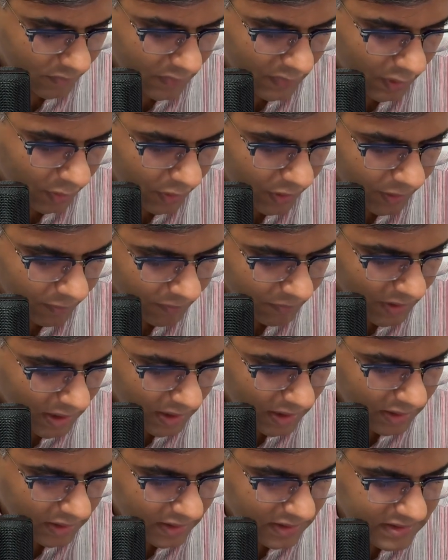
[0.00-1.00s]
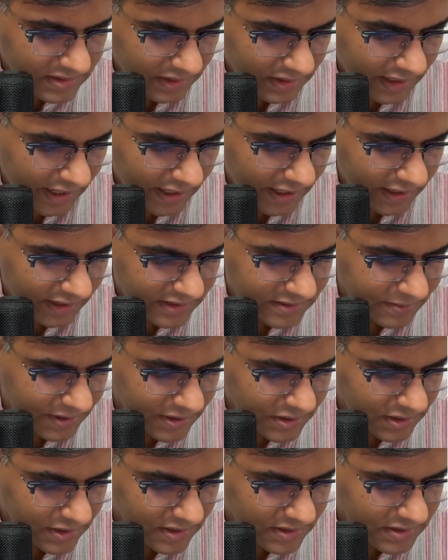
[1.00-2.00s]
Okay, this entire
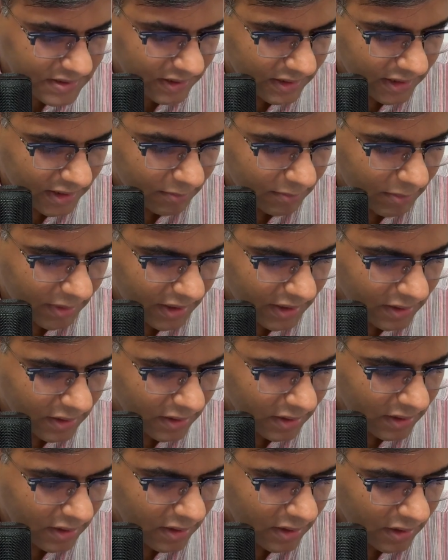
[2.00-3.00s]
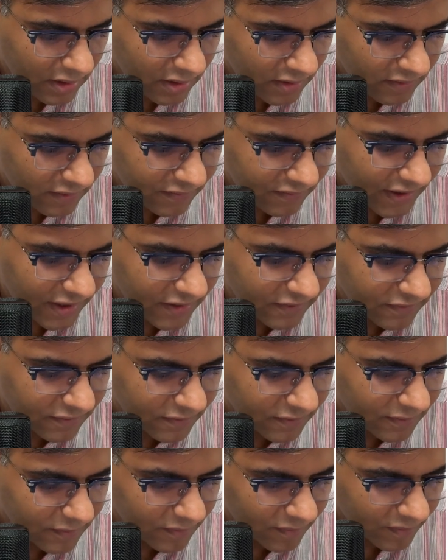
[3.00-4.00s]
expression is nothing but 5,
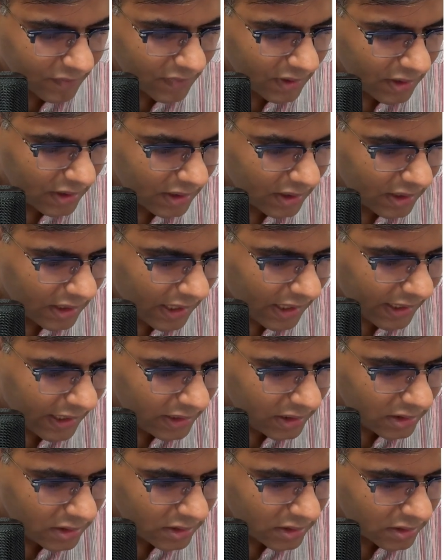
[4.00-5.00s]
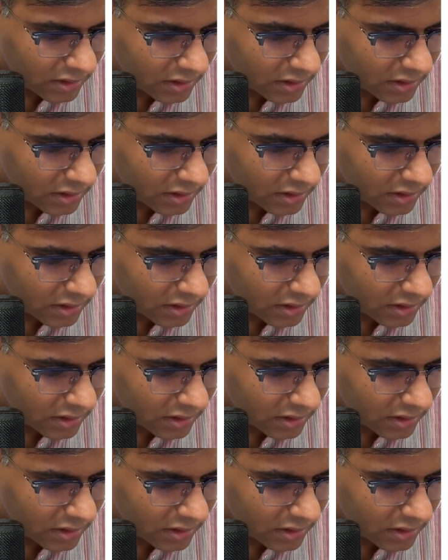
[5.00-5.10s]
and